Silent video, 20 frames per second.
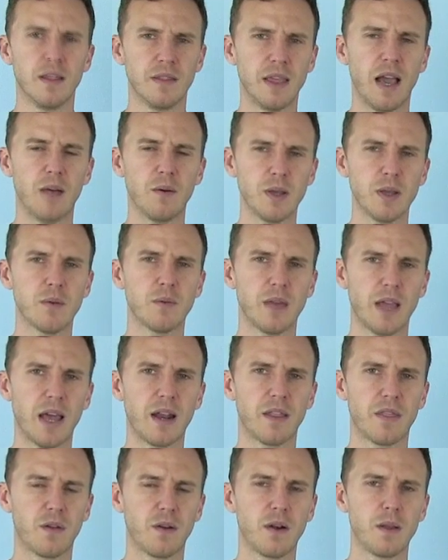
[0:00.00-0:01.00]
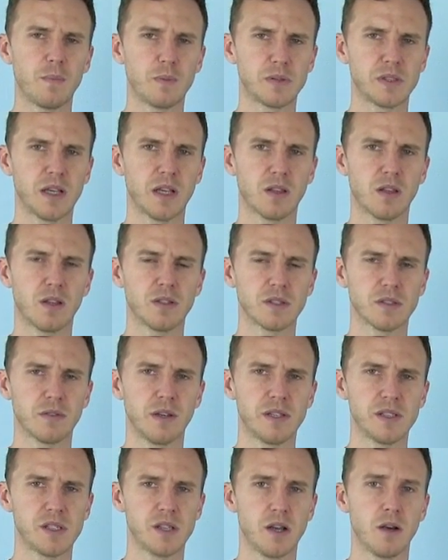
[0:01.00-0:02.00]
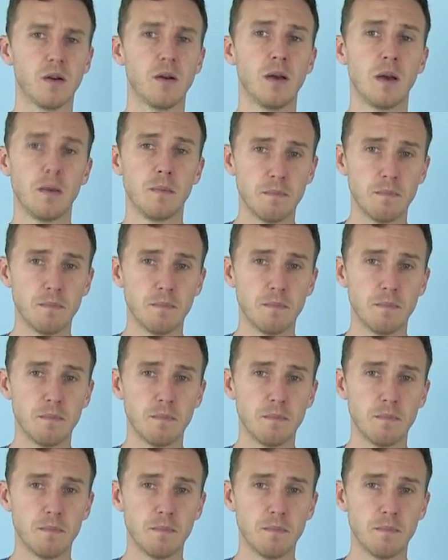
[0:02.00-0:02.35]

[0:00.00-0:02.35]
That week we had a 30% closing ratio.